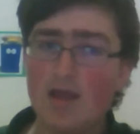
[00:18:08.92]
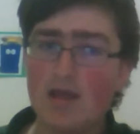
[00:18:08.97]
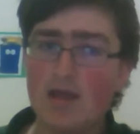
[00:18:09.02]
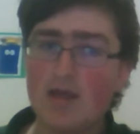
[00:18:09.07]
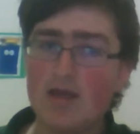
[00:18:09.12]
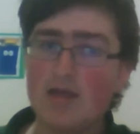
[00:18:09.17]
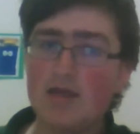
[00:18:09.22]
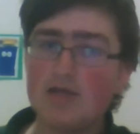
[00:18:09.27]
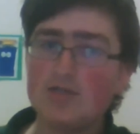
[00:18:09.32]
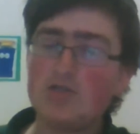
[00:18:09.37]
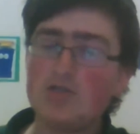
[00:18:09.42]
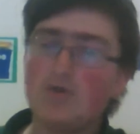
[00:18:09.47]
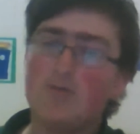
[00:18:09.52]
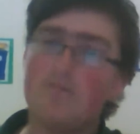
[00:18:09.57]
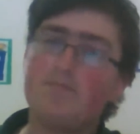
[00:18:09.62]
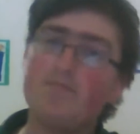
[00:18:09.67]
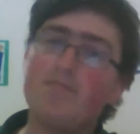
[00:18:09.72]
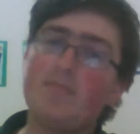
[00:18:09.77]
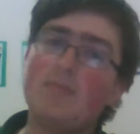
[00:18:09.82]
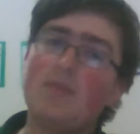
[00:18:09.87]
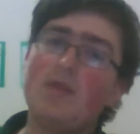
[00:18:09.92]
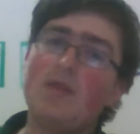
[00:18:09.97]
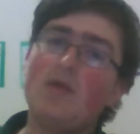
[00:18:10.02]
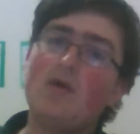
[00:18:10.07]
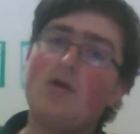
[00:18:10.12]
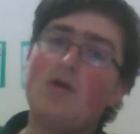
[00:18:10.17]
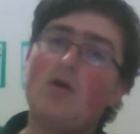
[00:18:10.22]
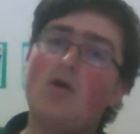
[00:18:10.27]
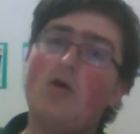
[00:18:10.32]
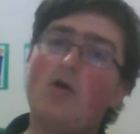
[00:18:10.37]
So,
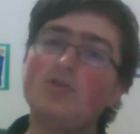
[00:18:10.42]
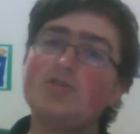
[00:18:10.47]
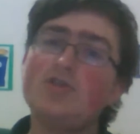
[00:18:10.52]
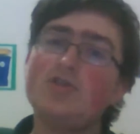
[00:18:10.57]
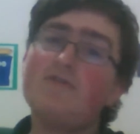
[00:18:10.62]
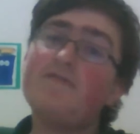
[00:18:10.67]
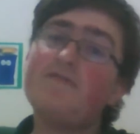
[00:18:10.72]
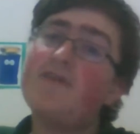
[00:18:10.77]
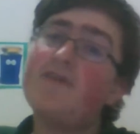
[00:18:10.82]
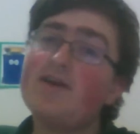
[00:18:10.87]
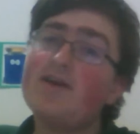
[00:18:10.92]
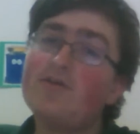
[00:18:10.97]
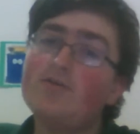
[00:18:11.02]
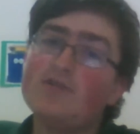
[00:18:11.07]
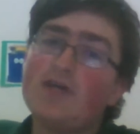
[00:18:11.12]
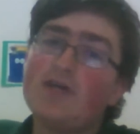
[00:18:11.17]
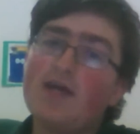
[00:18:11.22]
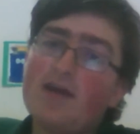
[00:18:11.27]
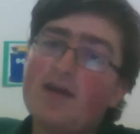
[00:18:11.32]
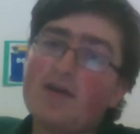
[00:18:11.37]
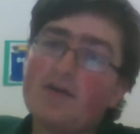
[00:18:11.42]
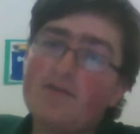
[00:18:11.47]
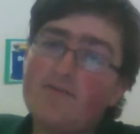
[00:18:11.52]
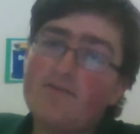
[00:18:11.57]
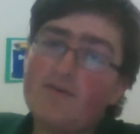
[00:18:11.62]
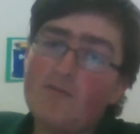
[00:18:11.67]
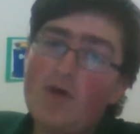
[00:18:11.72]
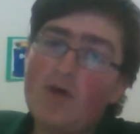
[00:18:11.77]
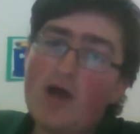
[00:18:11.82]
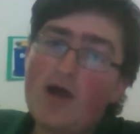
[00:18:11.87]
onto the final deck from
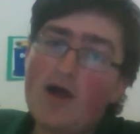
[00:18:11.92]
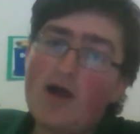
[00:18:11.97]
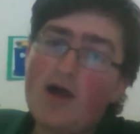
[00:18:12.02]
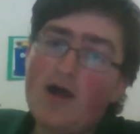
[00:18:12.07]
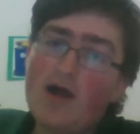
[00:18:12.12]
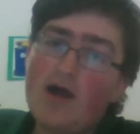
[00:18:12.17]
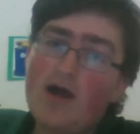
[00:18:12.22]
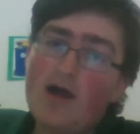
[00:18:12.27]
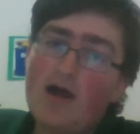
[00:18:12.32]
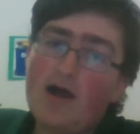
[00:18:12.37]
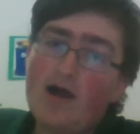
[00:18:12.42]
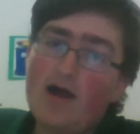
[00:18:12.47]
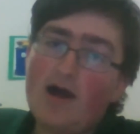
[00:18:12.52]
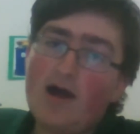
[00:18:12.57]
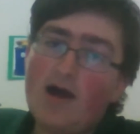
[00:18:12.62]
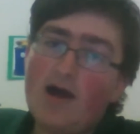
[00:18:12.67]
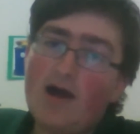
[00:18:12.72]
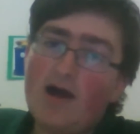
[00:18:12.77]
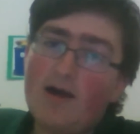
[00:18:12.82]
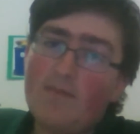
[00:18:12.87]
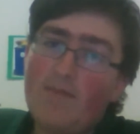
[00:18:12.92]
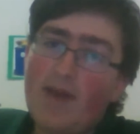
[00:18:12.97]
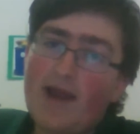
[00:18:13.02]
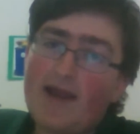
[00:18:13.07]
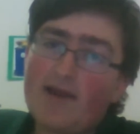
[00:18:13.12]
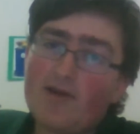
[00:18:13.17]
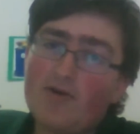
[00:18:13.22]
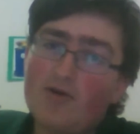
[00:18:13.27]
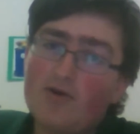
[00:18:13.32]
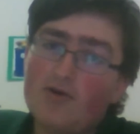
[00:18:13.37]
a bang
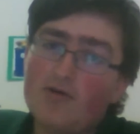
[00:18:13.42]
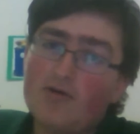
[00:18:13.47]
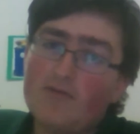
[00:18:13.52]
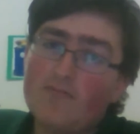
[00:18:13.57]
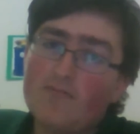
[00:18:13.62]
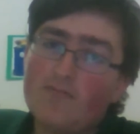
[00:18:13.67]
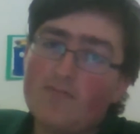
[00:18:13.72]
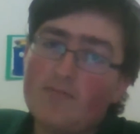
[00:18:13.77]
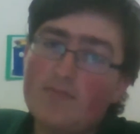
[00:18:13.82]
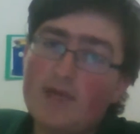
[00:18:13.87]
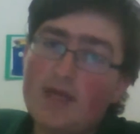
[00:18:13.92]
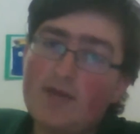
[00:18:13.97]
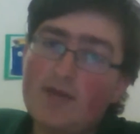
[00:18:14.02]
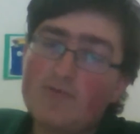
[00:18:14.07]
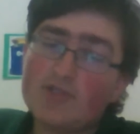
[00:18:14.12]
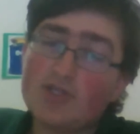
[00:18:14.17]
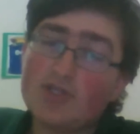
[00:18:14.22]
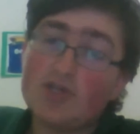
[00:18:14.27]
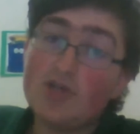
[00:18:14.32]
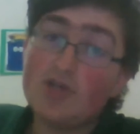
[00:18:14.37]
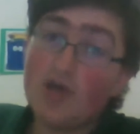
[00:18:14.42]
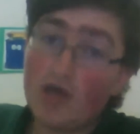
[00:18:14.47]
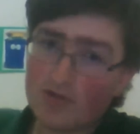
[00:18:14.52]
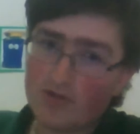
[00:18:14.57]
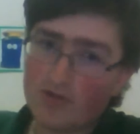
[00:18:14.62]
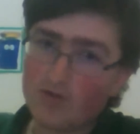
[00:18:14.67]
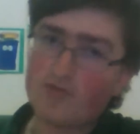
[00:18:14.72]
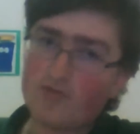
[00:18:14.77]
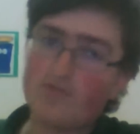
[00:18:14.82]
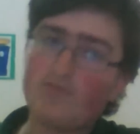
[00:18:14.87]
on. It was another
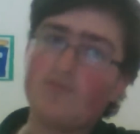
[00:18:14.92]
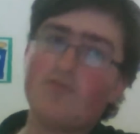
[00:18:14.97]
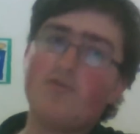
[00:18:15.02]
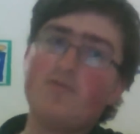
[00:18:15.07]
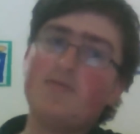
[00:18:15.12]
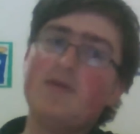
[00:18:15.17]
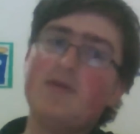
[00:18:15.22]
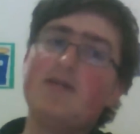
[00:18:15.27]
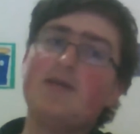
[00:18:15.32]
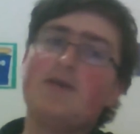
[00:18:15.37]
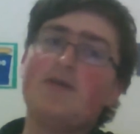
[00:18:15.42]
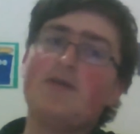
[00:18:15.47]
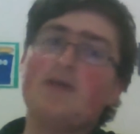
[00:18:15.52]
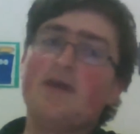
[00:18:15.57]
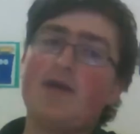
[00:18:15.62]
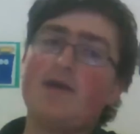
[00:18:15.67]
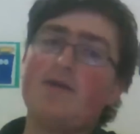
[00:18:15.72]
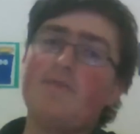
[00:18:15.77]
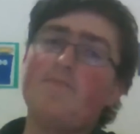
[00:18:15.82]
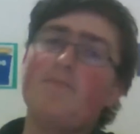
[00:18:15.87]
Druid Beatdown deck.